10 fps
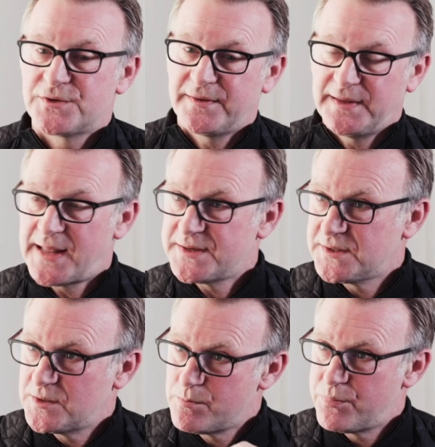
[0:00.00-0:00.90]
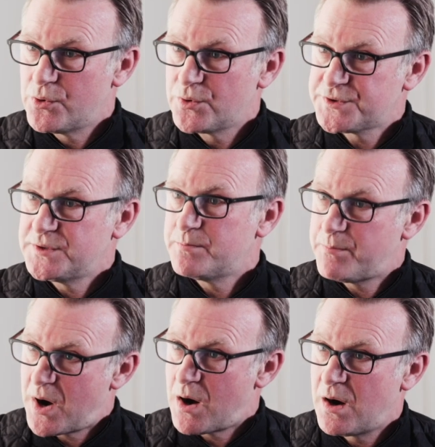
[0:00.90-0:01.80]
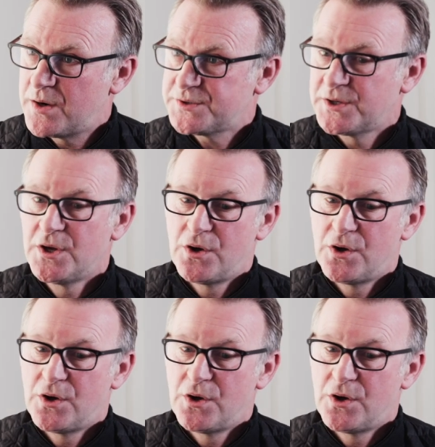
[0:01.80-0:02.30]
So I think that's an important part